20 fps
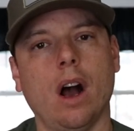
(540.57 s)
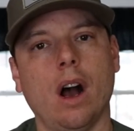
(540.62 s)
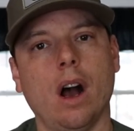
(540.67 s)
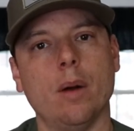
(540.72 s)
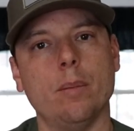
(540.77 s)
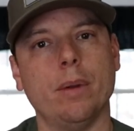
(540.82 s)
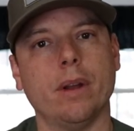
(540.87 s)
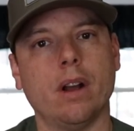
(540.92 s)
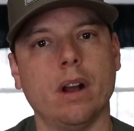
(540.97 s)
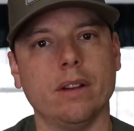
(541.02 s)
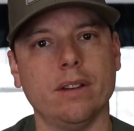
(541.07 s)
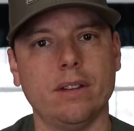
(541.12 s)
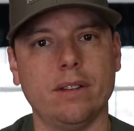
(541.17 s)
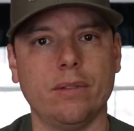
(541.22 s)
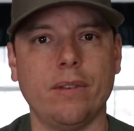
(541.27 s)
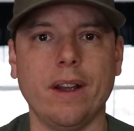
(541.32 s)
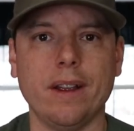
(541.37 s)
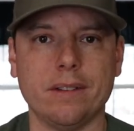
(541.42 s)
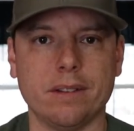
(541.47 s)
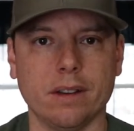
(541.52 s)
uh, because
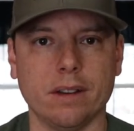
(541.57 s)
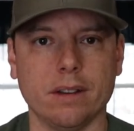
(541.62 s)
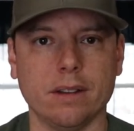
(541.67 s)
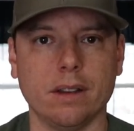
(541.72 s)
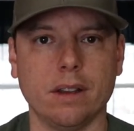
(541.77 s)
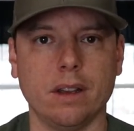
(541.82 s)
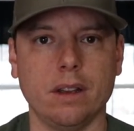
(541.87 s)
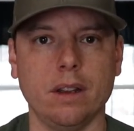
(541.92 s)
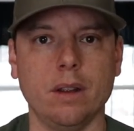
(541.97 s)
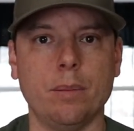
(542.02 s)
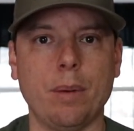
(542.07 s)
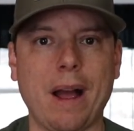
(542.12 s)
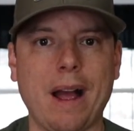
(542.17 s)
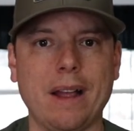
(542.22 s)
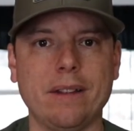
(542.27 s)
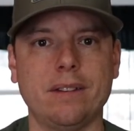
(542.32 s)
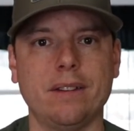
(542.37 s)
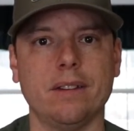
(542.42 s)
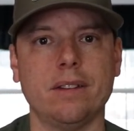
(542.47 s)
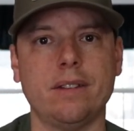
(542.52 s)
let's face it, you
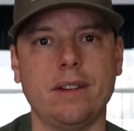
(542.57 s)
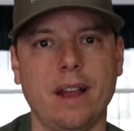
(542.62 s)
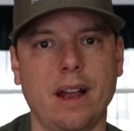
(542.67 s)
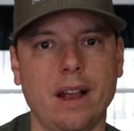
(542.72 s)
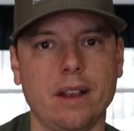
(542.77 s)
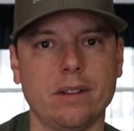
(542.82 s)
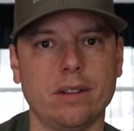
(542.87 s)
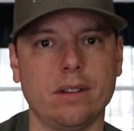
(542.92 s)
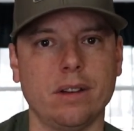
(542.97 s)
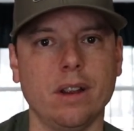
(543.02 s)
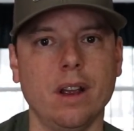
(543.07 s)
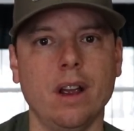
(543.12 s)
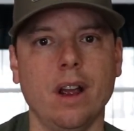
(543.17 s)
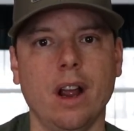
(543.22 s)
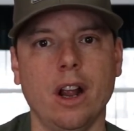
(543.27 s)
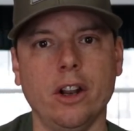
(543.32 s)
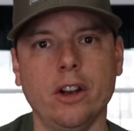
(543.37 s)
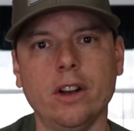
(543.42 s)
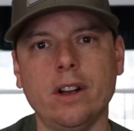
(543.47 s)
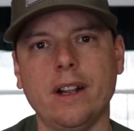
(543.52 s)
pass this test,
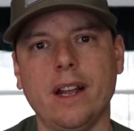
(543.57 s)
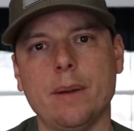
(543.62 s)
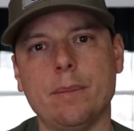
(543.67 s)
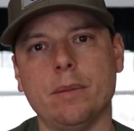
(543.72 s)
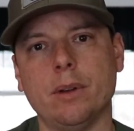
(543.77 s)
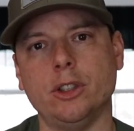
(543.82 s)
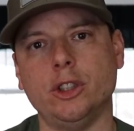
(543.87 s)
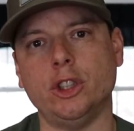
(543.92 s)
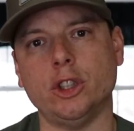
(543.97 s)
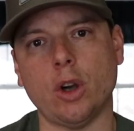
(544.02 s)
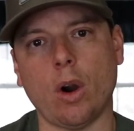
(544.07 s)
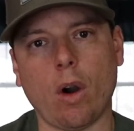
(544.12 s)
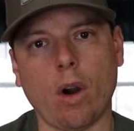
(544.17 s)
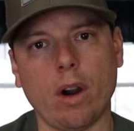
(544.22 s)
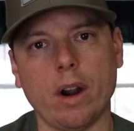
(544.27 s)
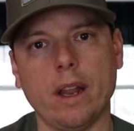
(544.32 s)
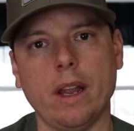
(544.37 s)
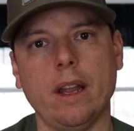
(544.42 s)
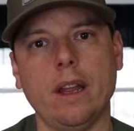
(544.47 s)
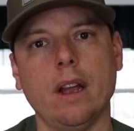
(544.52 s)
you're going to get
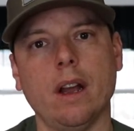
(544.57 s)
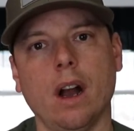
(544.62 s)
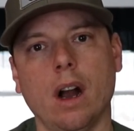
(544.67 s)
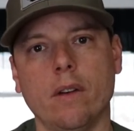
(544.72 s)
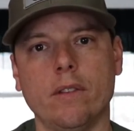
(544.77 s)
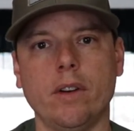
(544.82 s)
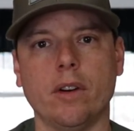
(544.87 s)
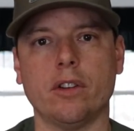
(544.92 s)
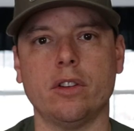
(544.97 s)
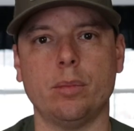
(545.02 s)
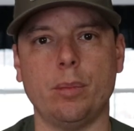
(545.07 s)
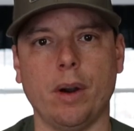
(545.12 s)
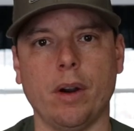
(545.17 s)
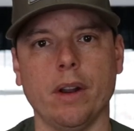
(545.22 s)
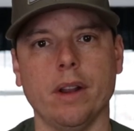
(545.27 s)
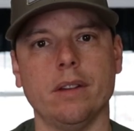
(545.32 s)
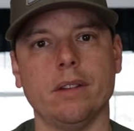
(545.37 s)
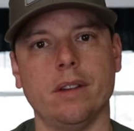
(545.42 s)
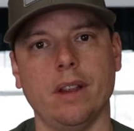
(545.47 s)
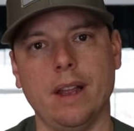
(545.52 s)
majority of your
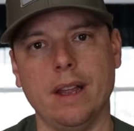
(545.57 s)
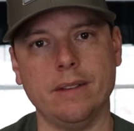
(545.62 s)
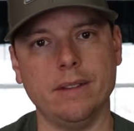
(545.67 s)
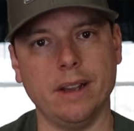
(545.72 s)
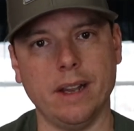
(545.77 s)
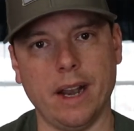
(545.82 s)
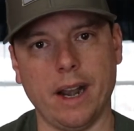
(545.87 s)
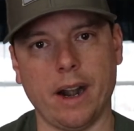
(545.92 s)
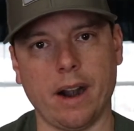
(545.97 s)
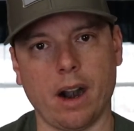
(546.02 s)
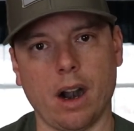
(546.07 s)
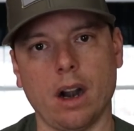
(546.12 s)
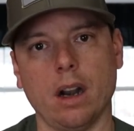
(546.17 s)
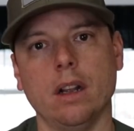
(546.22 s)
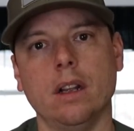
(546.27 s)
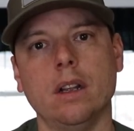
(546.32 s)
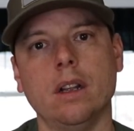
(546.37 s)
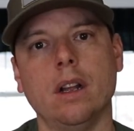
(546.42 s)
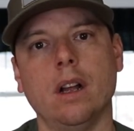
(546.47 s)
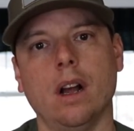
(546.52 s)
experience in the air,
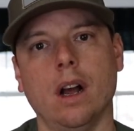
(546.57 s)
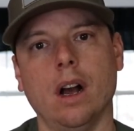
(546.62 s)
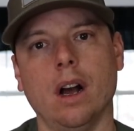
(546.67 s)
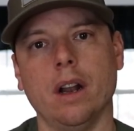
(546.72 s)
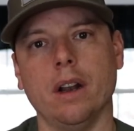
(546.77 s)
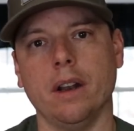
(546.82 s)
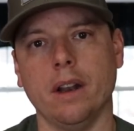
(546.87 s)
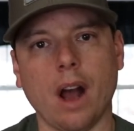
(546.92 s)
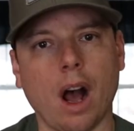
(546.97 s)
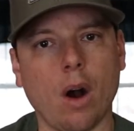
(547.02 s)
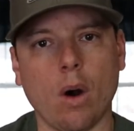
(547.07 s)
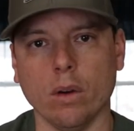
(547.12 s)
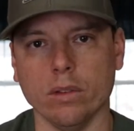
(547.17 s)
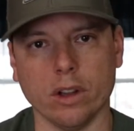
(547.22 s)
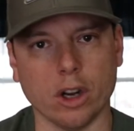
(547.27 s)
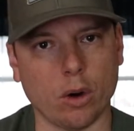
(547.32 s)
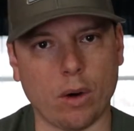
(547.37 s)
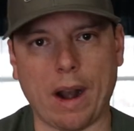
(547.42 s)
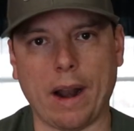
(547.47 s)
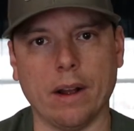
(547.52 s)
uh, not on
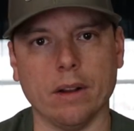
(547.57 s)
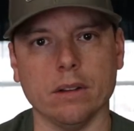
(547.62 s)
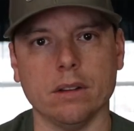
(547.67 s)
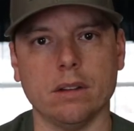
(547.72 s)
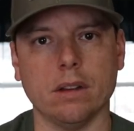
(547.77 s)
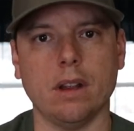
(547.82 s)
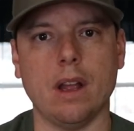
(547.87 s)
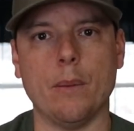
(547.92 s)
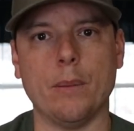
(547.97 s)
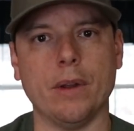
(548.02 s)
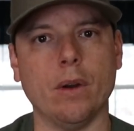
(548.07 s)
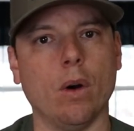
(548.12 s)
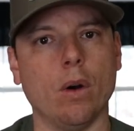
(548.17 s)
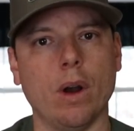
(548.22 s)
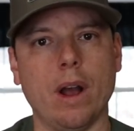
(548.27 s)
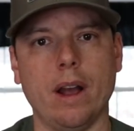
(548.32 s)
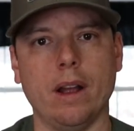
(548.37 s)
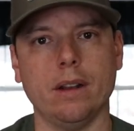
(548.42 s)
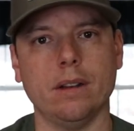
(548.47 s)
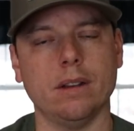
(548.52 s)
the ground. And we
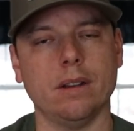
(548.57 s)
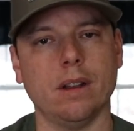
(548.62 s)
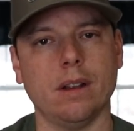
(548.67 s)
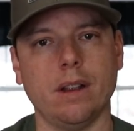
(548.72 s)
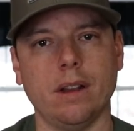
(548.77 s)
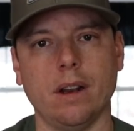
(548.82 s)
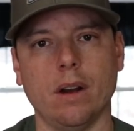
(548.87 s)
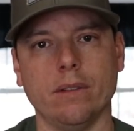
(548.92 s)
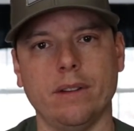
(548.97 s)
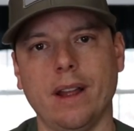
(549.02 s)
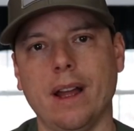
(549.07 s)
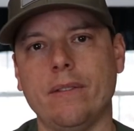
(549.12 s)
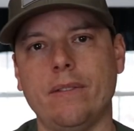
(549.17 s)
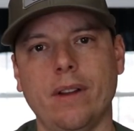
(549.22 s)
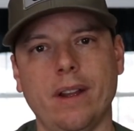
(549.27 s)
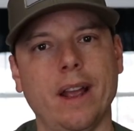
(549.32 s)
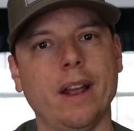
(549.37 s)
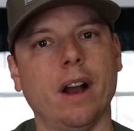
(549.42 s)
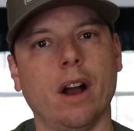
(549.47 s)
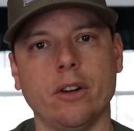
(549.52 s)
all, and you know, the
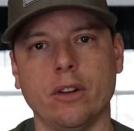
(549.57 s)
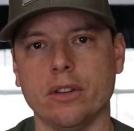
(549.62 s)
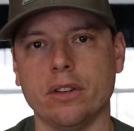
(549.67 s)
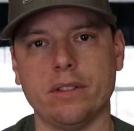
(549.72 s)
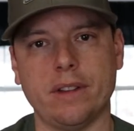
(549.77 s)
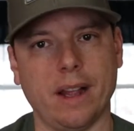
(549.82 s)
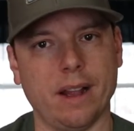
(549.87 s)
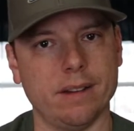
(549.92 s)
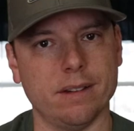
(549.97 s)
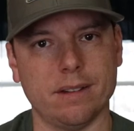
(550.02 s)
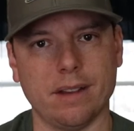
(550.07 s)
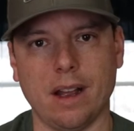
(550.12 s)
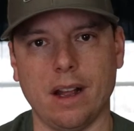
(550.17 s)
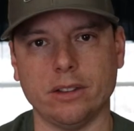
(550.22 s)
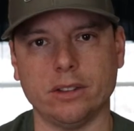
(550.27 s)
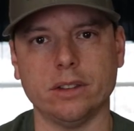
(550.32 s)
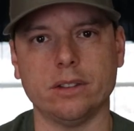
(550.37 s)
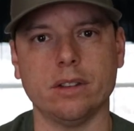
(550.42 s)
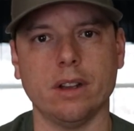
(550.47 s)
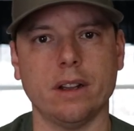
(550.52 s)
F A A understands
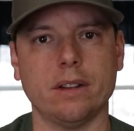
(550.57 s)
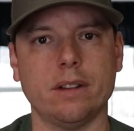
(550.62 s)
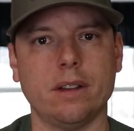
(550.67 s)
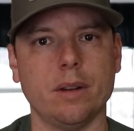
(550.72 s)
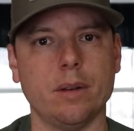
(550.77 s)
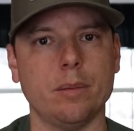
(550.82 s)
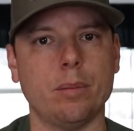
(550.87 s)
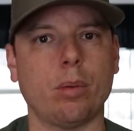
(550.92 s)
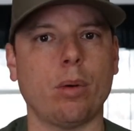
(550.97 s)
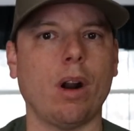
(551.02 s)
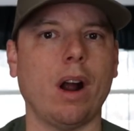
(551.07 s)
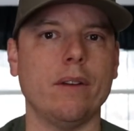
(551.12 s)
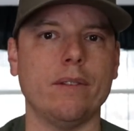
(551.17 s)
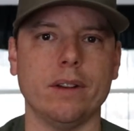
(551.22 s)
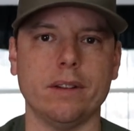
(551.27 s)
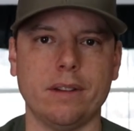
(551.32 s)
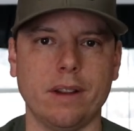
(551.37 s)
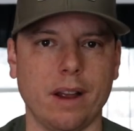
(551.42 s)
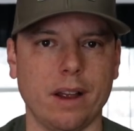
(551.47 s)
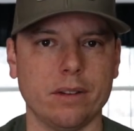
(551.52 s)
that, just like the
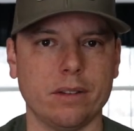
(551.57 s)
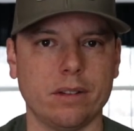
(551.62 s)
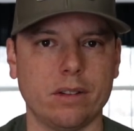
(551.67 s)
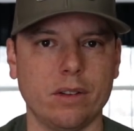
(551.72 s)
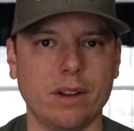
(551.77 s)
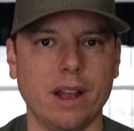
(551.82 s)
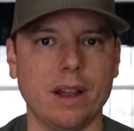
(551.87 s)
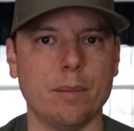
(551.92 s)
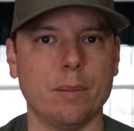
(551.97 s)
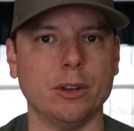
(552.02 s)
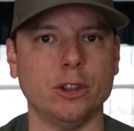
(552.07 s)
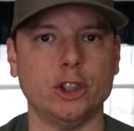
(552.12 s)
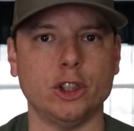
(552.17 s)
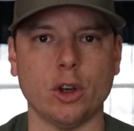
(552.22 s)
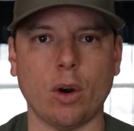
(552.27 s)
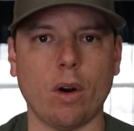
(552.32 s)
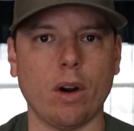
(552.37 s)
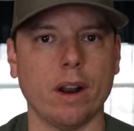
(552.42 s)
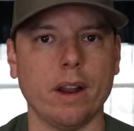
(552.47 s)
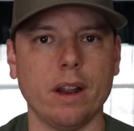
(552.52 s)
private test. You get
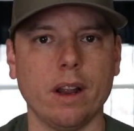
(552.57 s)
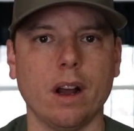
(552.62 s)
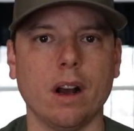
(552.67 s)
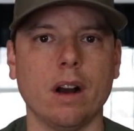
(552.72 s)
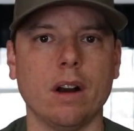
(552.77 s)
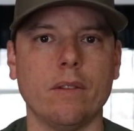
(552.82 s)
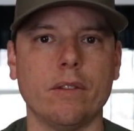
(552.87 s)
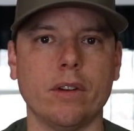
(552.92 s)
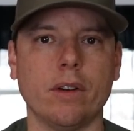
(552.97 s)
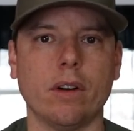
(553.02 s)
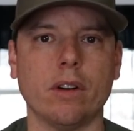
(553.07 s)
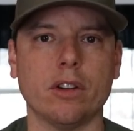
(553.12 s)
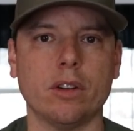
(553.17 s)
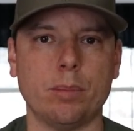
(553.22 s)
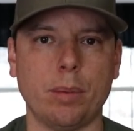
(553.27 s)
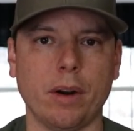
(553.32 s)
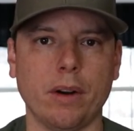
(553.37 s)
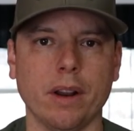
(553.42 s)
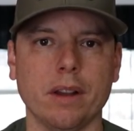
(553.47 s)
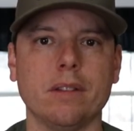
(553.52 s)
majority of your
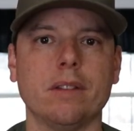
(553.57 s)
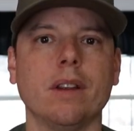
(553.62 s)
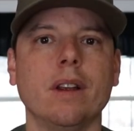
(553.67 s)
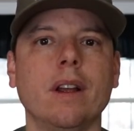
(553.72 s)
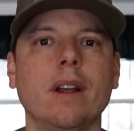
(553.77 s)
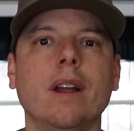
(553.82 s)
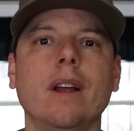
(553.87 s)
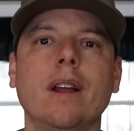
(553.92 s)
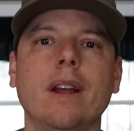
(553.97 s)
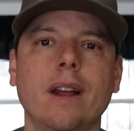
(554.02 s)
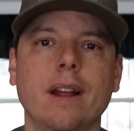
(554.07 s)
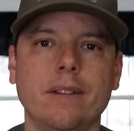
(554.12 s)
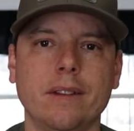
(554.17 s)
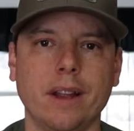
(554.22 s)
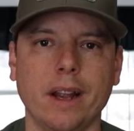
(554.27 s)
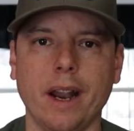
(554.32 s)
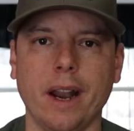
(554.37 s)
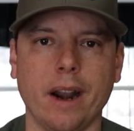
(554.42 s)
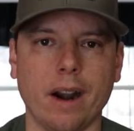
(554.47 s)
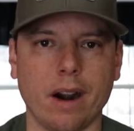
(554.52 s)
experience in
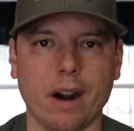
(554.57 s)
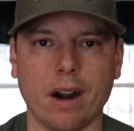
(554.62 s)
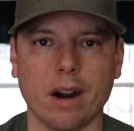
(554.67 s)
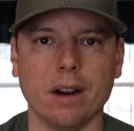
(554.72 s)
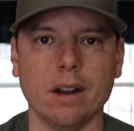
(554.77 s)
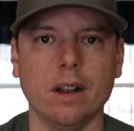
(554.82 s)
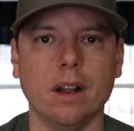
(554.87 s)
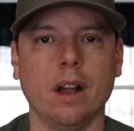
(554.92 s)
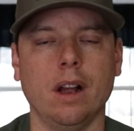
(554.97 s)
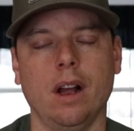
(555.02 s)
the air.